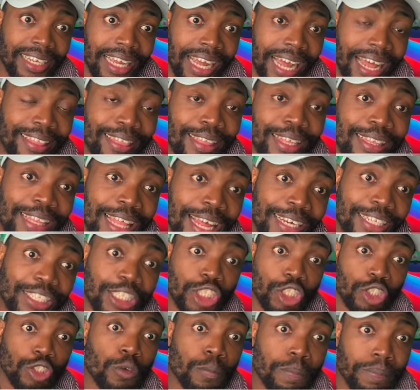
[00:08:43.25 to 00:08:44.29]
I think that is
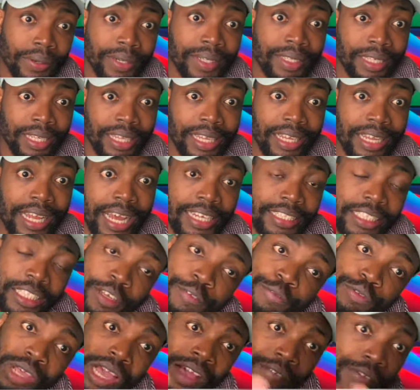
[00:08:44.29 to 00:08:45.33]
super clear, guys.
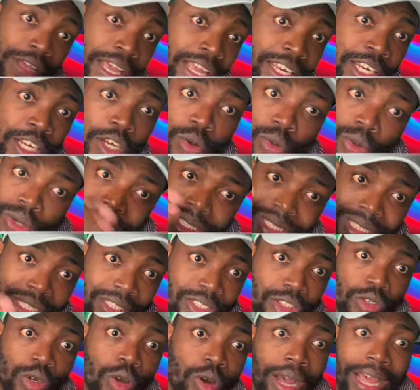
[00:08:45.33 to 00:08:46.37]
If you have any
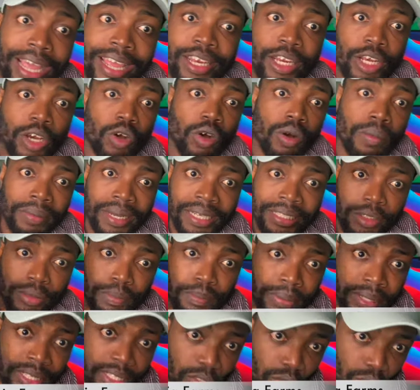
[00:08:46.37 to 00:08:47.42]
questions or any comments,
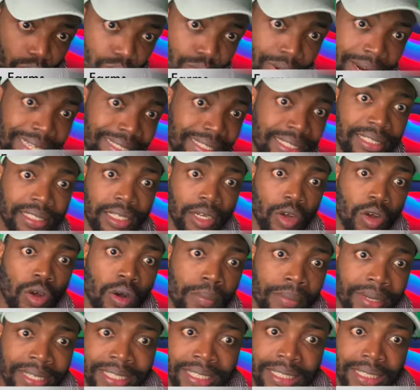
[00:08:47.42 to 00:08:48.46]
please write in the
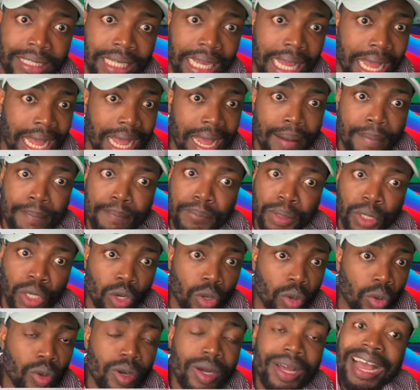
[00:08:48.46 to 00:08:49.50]
comments
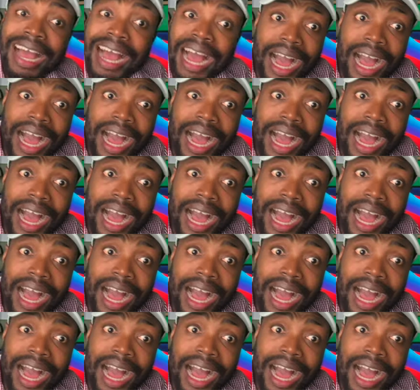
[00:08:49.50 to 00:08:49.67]
below.